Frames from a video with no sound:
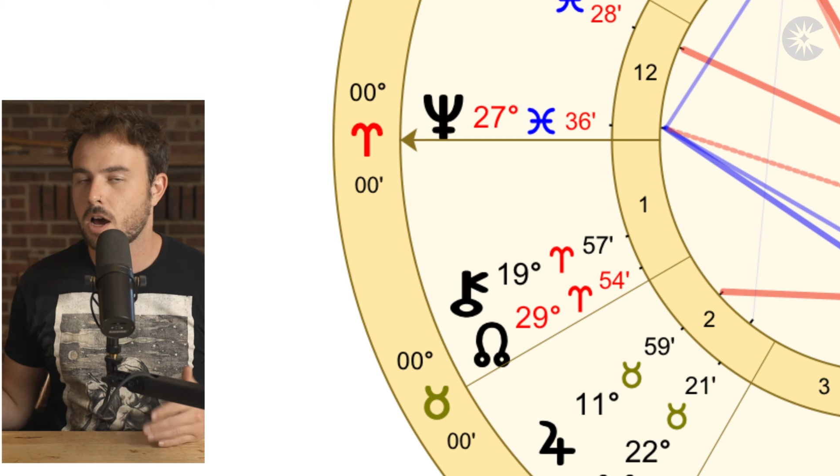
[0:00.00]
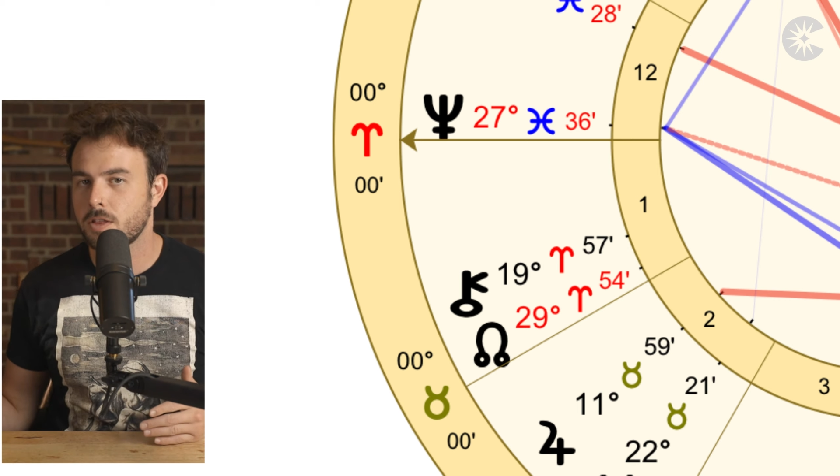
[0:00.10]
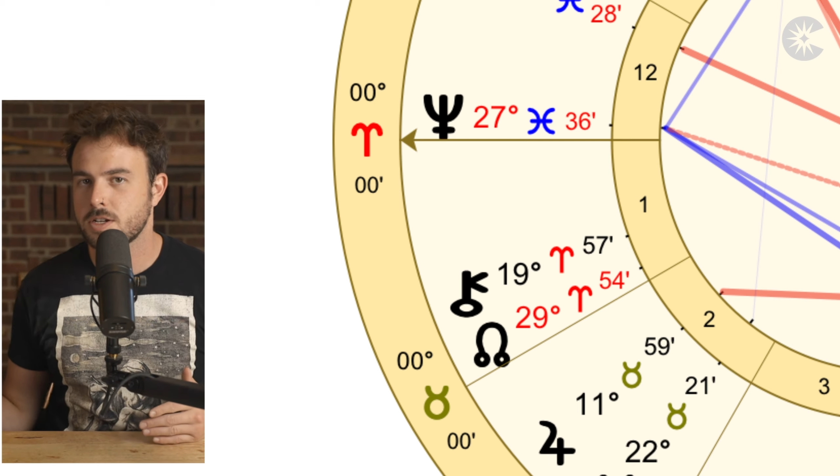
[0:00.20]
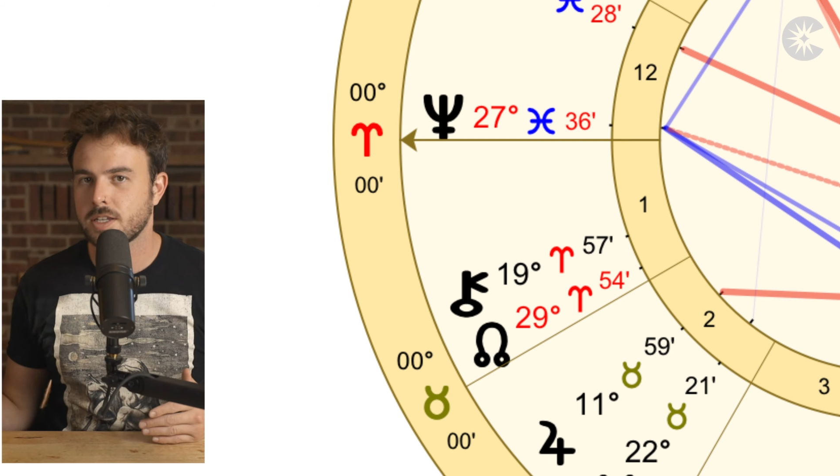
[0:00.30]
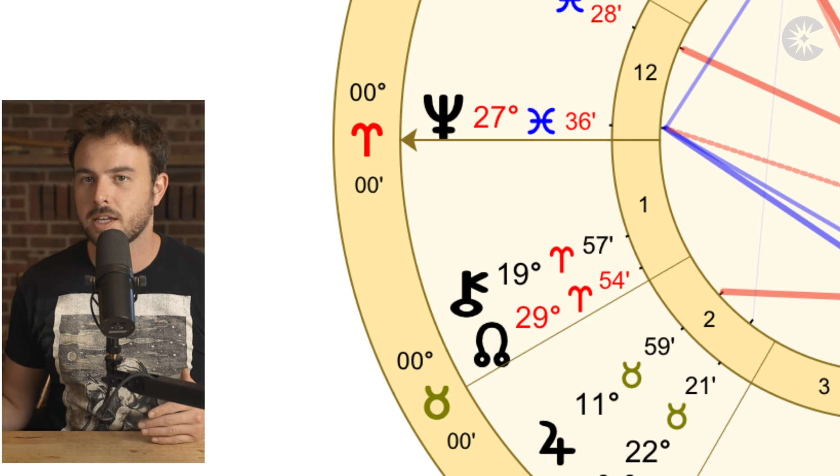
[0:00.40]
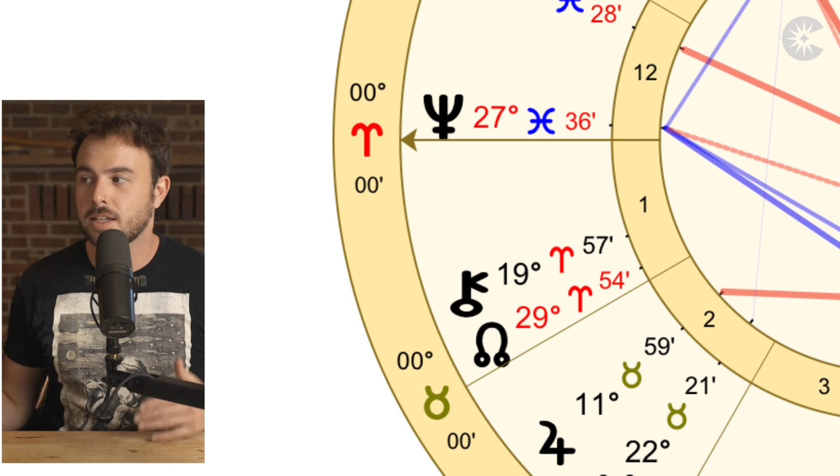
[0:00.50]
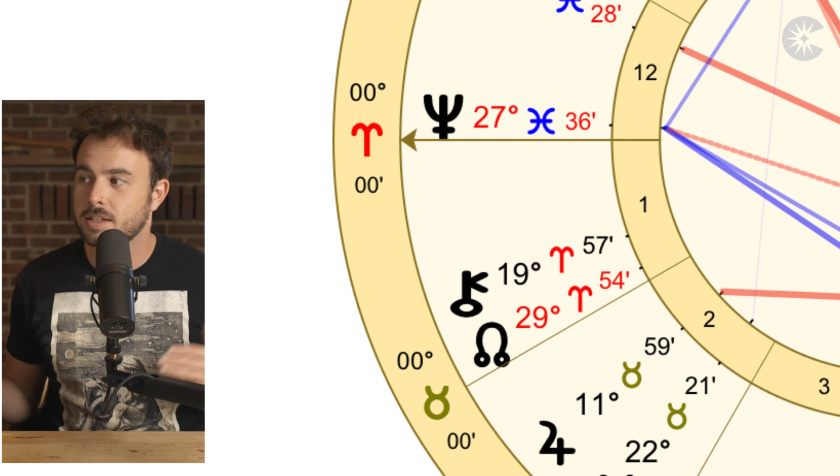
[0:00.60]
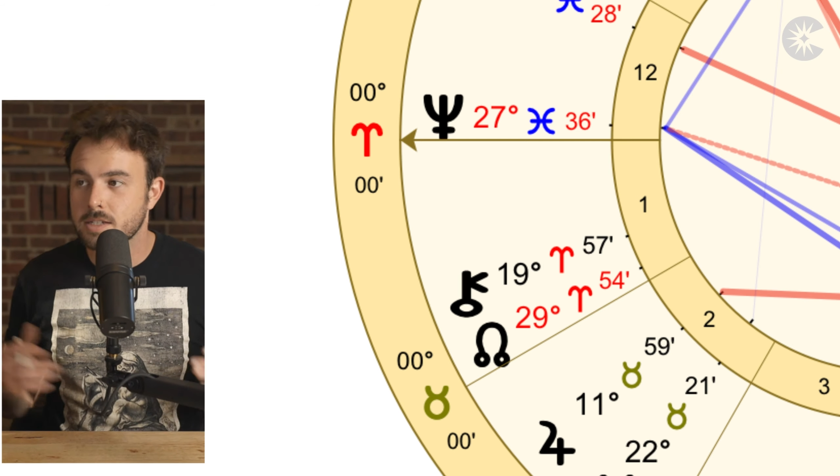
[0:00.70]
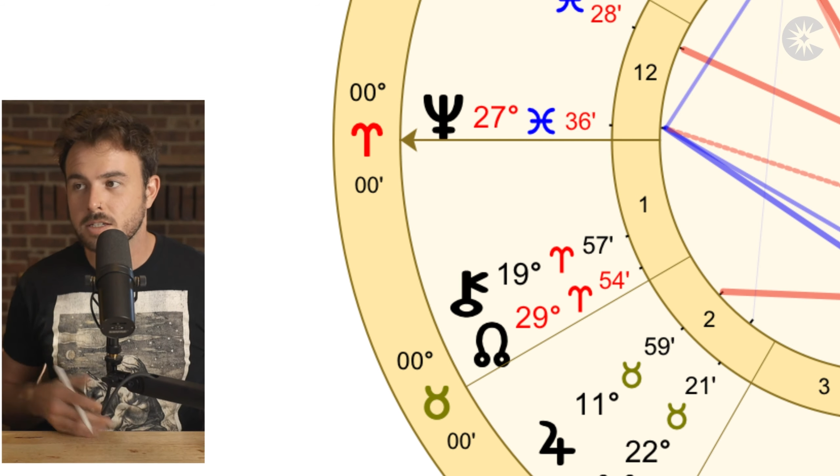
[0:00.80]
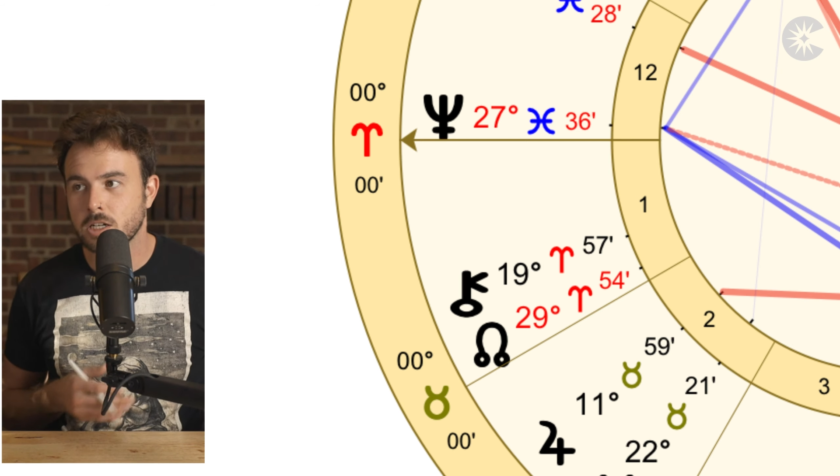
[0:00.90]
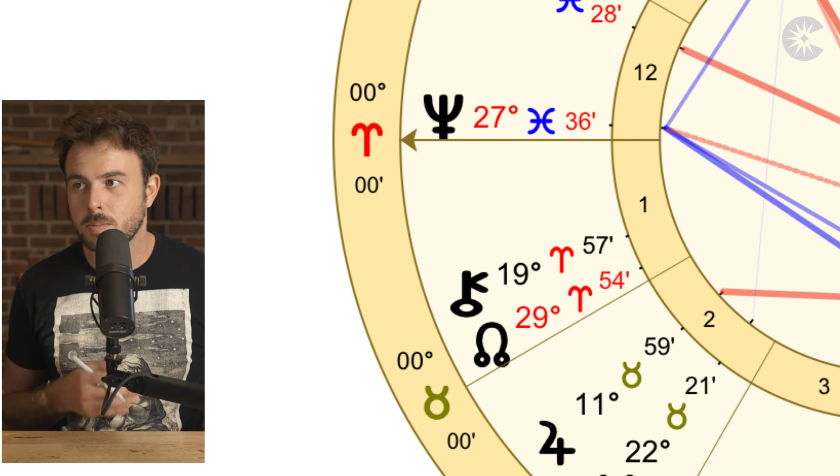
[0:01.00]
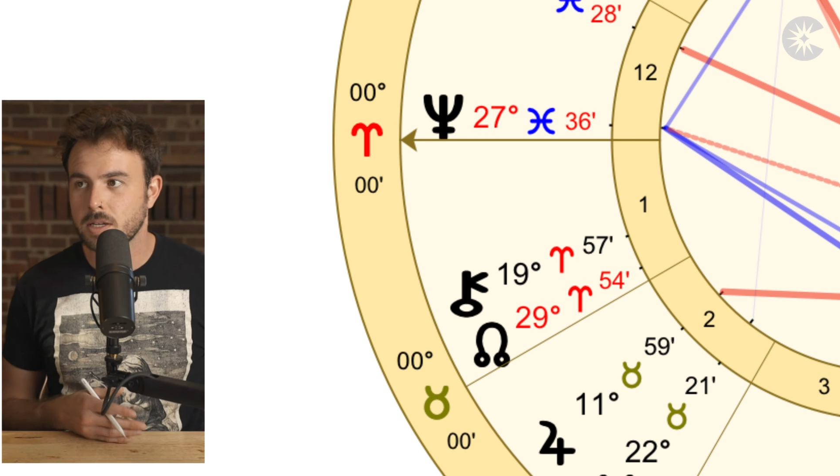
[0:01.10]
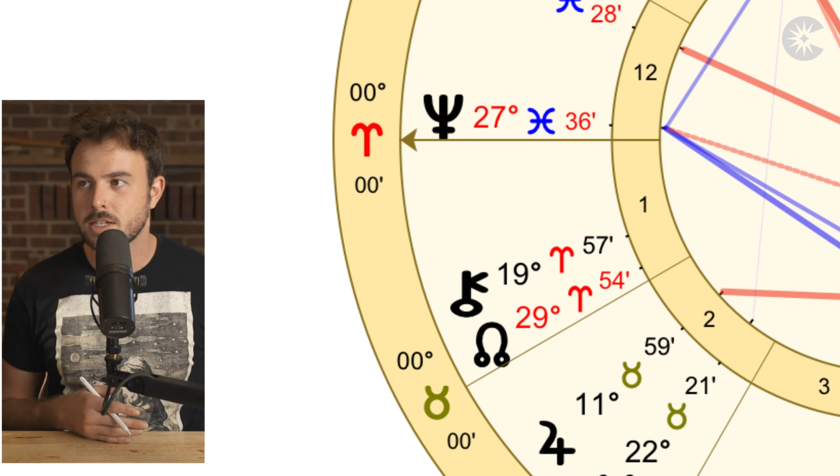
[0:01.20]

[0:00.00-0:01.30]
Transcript: others lately this is going to be